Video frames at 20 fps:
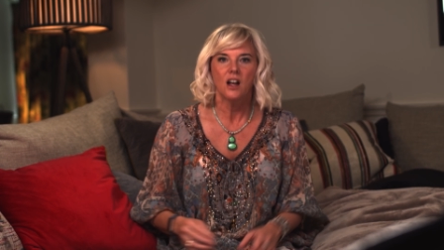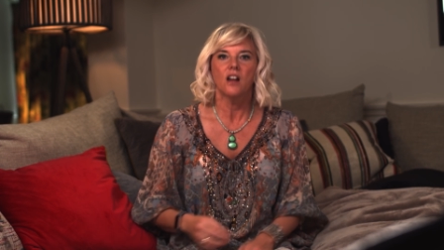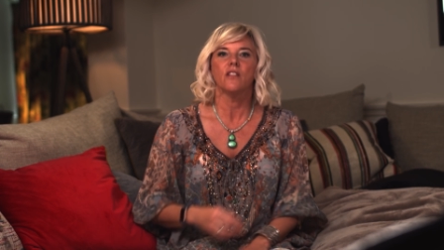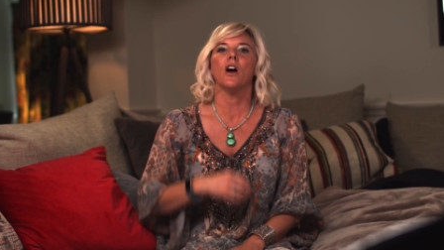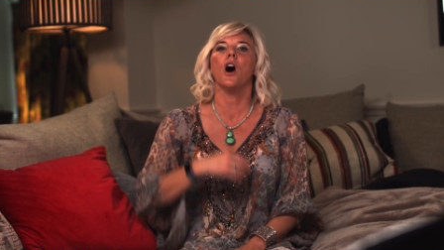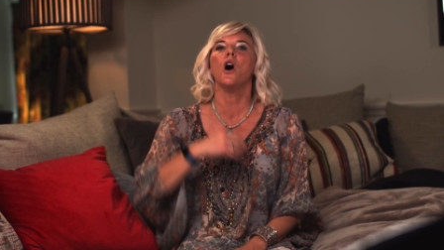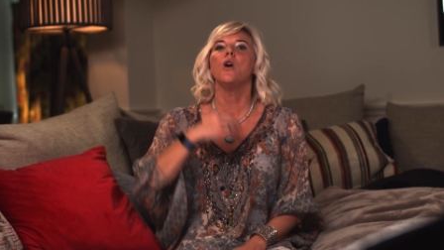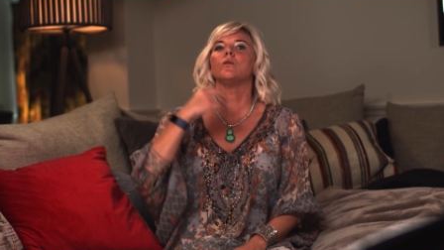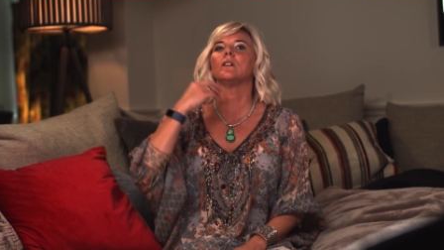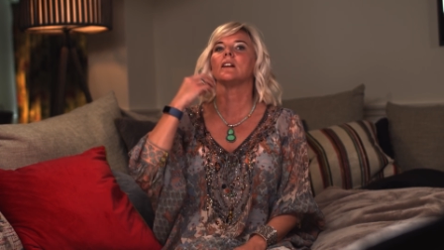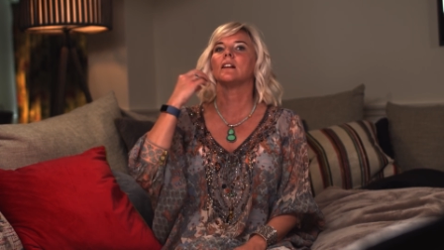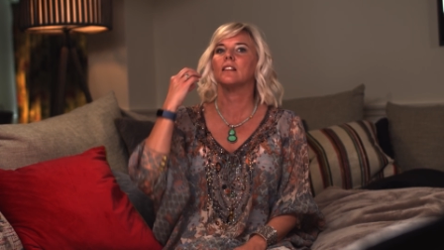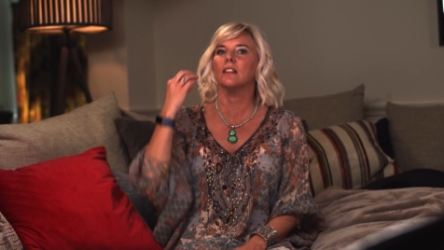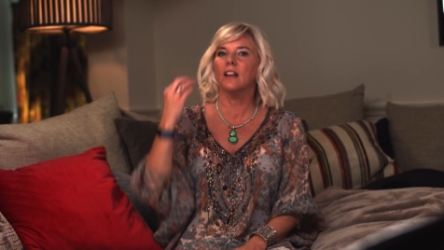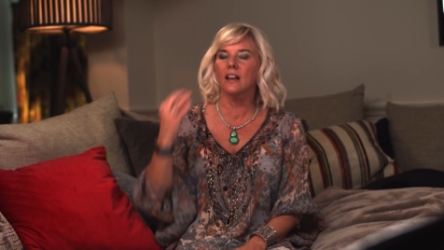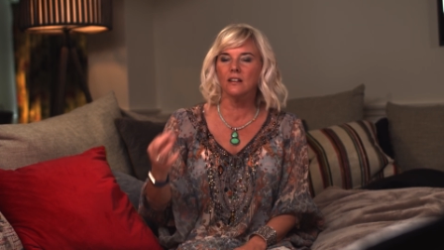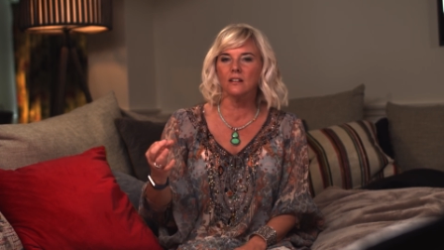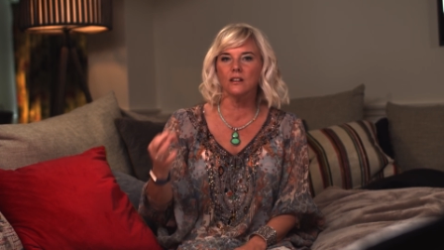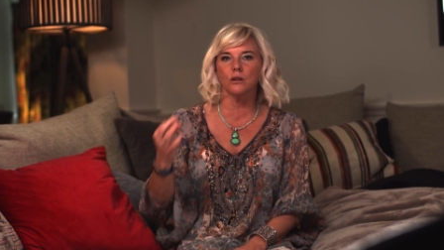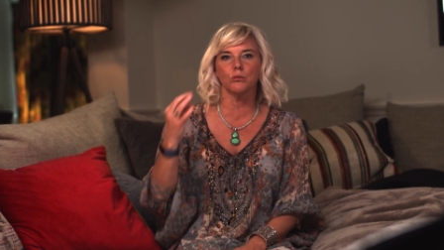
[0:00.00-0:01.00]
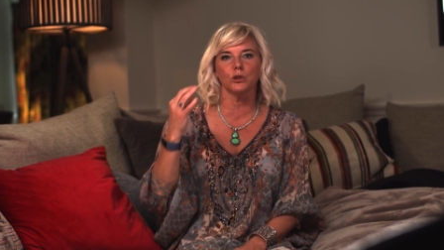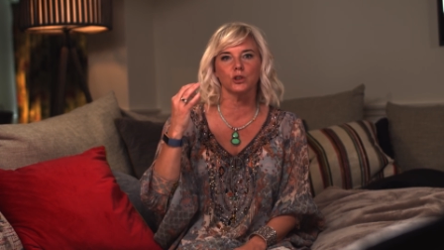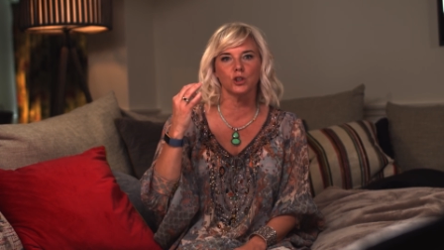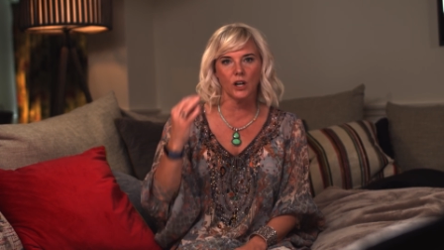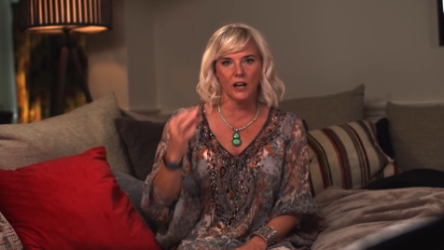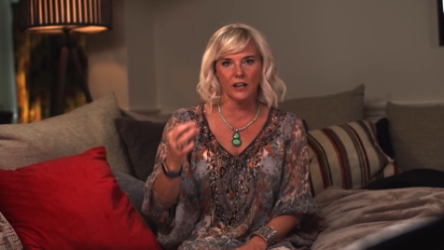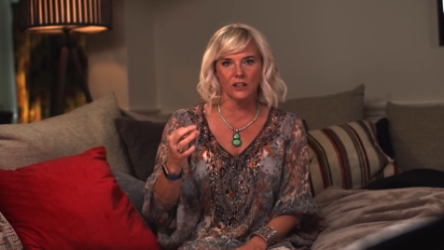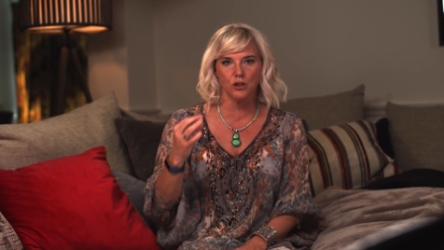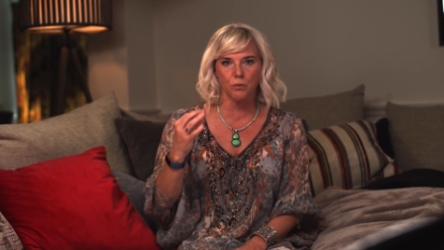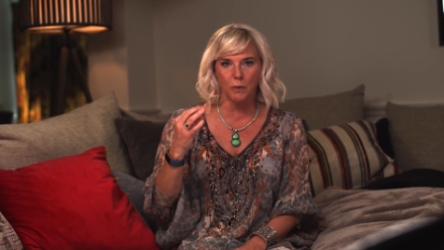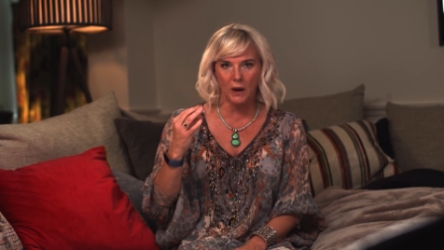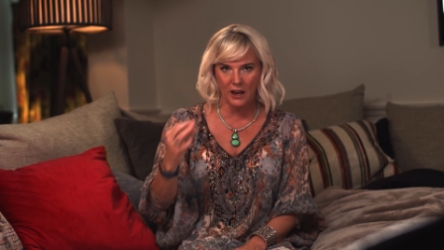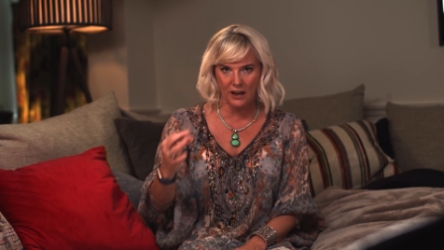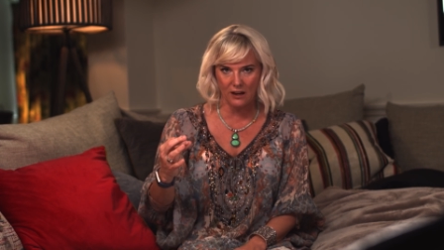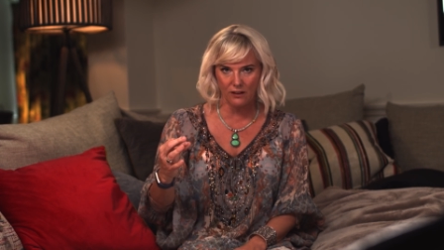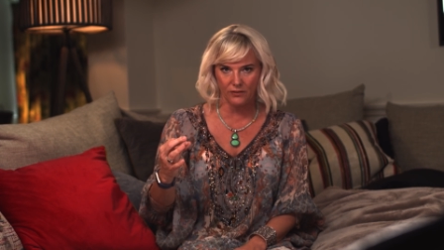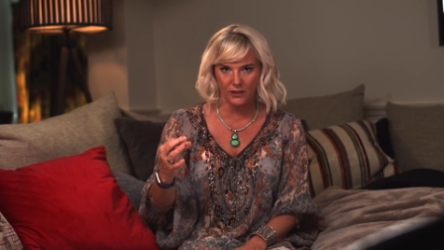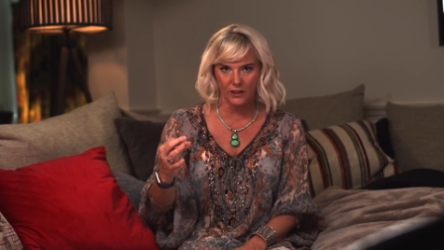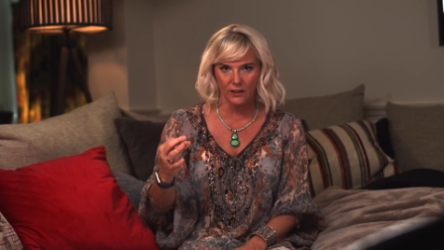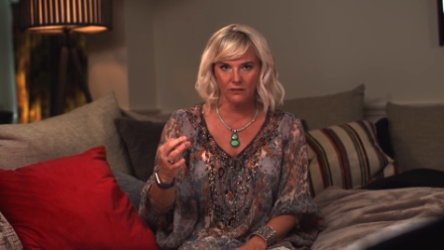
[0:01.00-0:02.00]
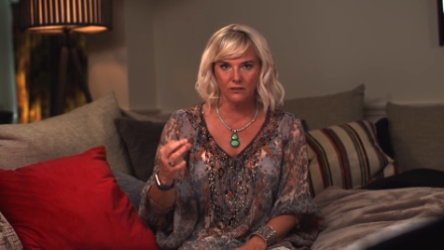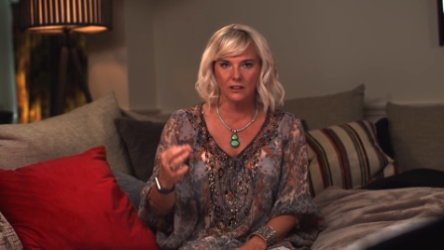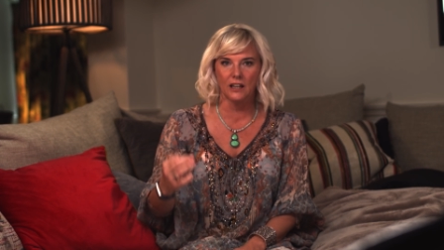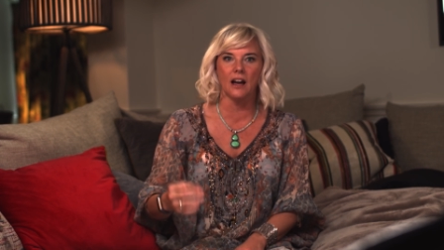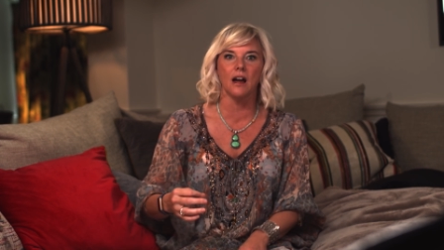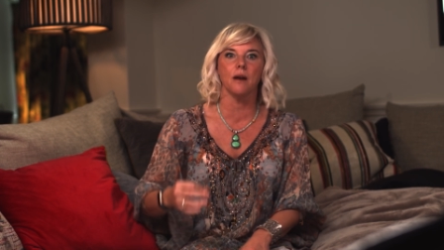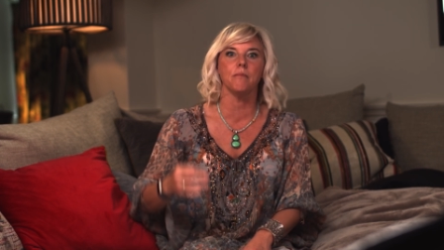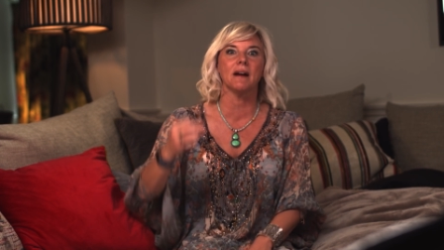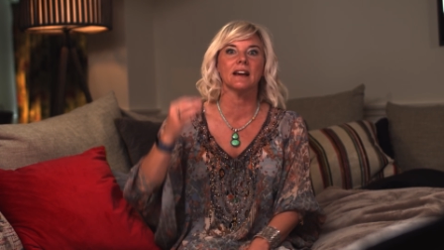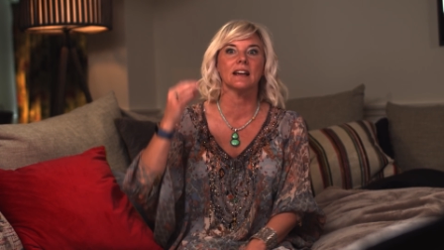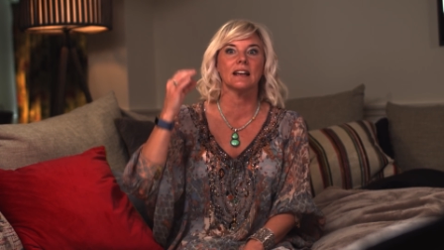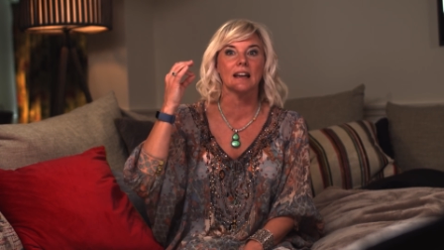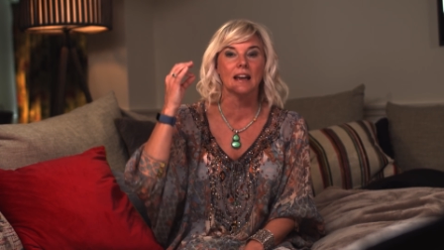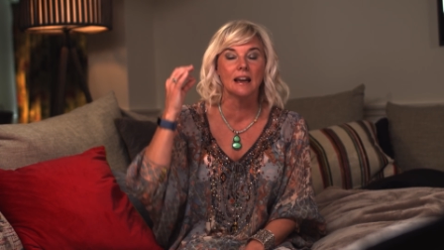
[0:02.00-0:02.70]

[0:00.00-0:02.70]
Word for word: The only thing that will change behaviour yeah, and make an